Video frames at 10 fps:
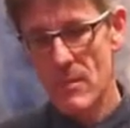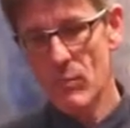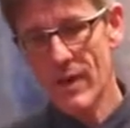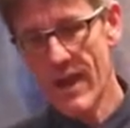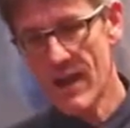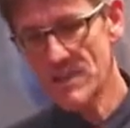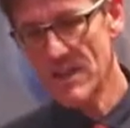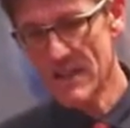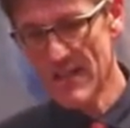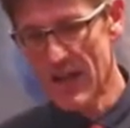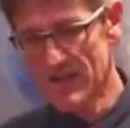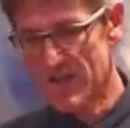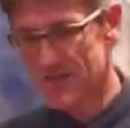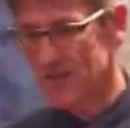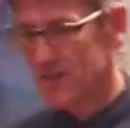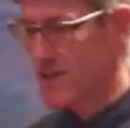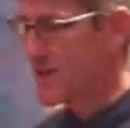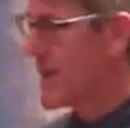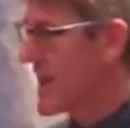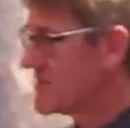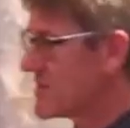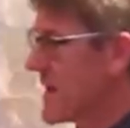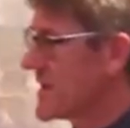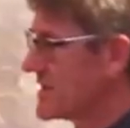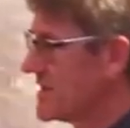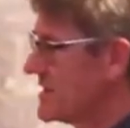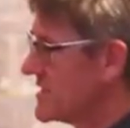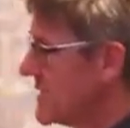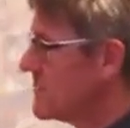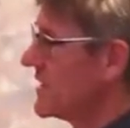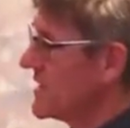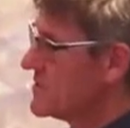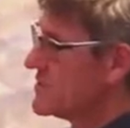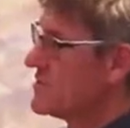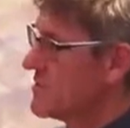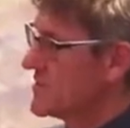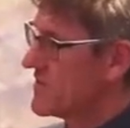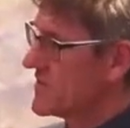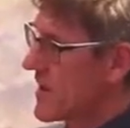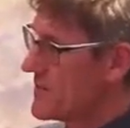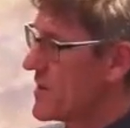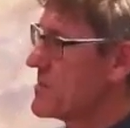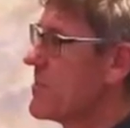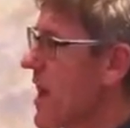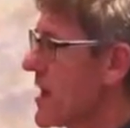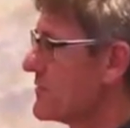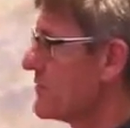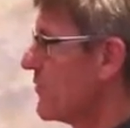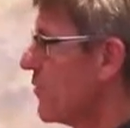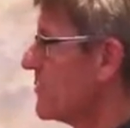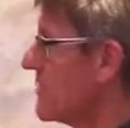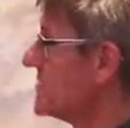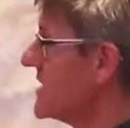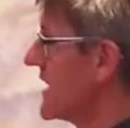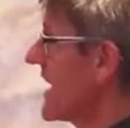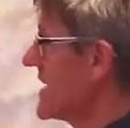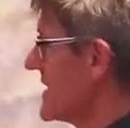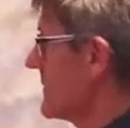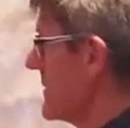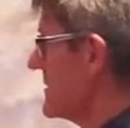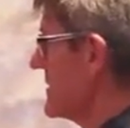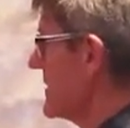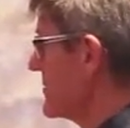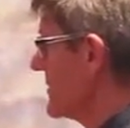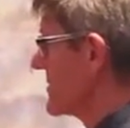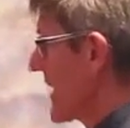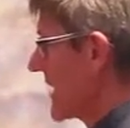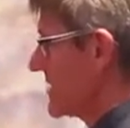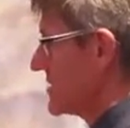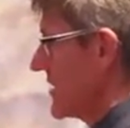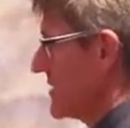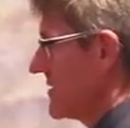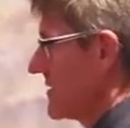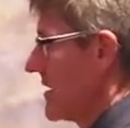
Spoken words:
what AID does is it enzymatically, deliberately introduces a very minor form of DNA damage into its target genes.